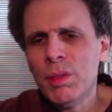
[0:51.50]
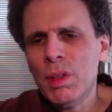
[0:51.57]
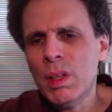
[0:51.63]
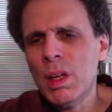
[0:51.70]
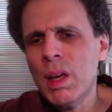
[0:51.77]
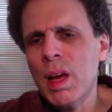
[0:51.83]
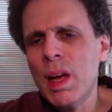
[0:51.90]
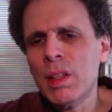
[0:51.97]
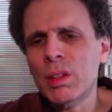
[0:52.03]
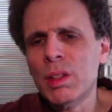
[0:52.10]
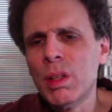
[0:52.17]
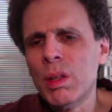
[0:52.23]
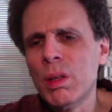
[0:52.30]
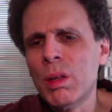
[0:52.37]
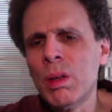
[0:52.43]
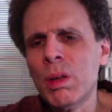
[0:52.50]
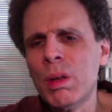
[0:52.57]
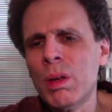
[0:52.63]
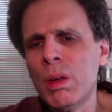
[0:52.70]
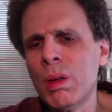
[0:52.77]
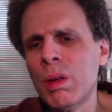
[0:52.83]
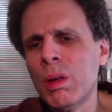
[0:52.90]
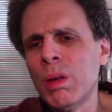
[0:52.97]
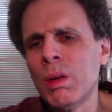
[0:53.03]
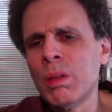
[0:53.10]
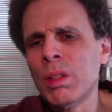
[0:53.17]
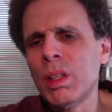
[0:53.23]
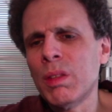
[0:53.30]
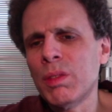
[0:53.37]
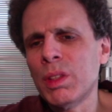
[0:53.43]
Funny, I don't
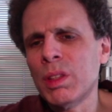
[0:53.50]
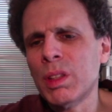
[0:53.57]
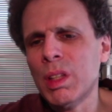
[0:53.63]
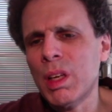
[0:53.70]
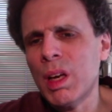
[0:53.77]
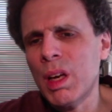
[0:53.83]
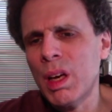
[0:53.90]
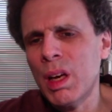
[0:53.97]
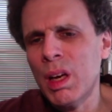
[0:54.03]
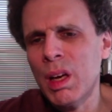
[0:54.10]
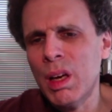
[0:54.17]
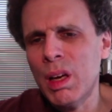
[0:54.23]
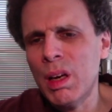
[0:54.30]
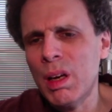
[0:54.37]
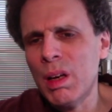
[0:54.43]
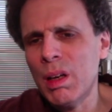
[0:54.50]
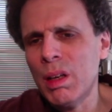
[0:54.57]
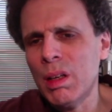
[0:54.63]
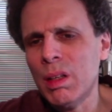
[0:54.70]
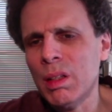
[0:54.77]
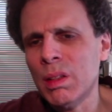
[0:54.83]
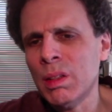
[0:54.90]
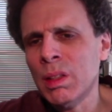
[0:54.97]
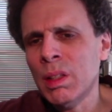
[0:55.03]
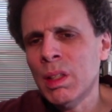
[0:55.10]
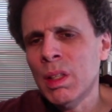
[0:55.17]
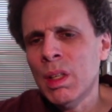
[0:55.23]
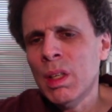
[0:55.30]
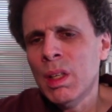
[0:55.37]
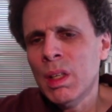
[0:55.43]
even care.
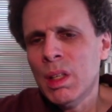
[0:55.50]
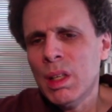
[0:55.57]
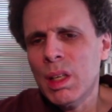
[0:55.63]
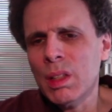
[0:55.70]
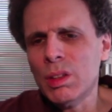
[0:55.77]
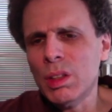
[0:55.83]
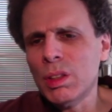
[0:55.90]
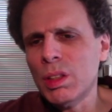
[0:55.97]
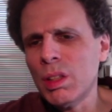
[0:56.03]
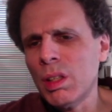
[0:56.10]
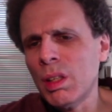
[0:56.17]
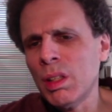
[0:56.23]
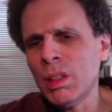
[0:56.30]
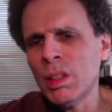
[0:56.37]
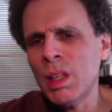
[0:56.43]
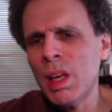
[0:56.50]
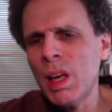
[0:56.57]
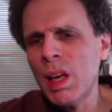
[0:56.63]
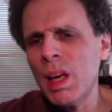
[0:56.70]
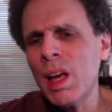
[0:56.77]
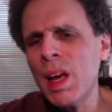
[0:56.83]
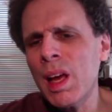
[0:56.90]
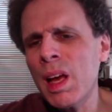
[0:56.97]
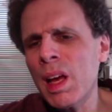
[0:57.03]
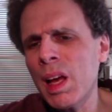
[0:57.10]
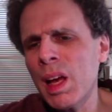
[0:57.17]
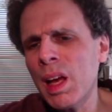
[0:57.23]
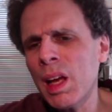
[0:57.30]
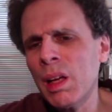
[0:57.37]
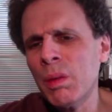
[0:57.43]
As you turned
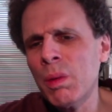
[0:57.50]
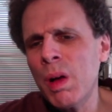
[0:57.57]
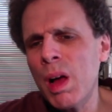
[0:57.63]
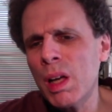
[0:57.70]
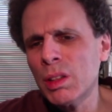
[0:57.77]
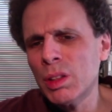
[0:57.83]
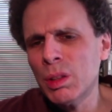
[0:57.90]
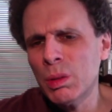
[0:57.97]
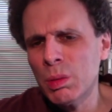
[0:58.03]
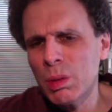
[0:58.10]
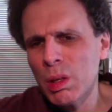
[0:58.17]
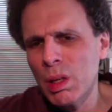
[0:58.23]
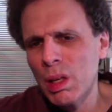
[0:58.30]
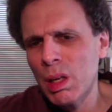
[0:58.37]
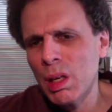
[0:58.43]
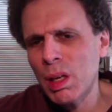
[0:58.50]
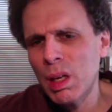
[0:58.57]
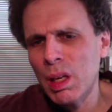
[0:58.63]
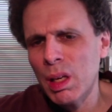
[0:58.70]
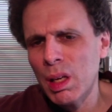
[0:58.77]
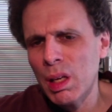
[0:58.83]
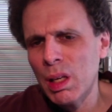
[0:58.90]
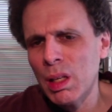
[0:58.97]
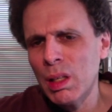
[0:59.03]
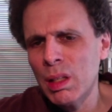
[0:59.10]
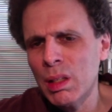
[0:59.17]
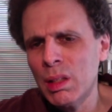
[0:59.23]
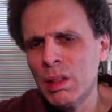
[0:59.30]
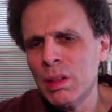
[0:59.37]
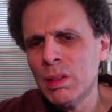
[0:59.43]
and walked
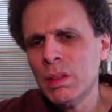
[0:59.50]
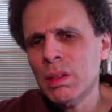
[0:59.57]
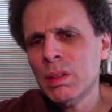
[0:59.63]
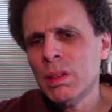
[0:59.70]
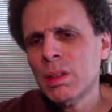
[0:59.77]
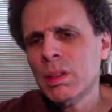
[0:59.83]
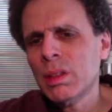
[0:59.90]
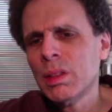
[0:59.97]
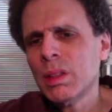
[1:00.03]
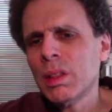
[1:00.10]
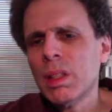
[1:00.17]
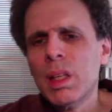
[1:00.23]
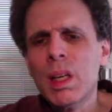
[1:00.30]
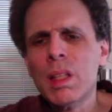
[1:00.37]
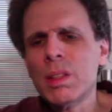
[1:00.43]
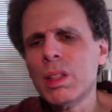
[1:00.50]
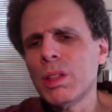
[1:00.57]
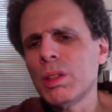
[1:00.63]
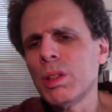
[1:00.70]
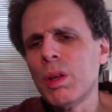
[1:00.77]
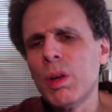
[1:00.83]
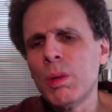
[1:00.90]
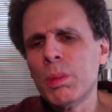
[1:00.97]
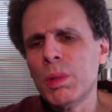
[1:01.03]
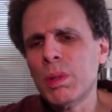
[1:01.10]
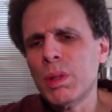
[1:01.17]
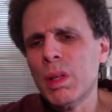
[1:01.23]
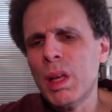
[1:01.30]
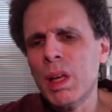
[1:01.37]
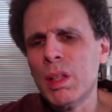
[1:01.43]
away, as the door
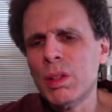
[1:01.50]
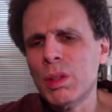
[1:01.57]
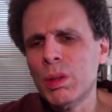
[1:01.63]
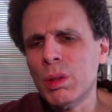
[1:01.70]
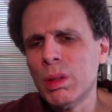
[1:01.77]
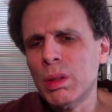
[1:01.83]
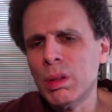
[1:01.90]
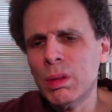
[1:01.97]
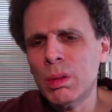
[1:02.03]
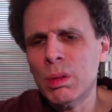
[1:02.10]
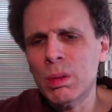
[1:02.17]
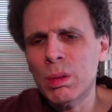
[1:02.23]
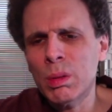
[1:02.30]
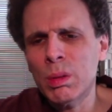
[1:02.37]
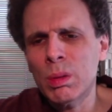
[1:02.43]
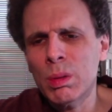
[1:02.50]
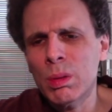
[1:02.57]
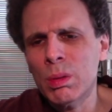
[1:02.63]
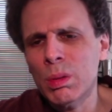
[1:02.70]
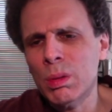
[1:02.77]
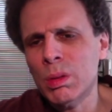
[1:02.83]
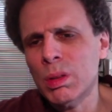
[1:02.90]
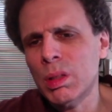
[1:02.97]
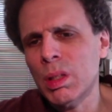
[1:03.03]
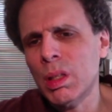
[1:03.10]
behind you closes,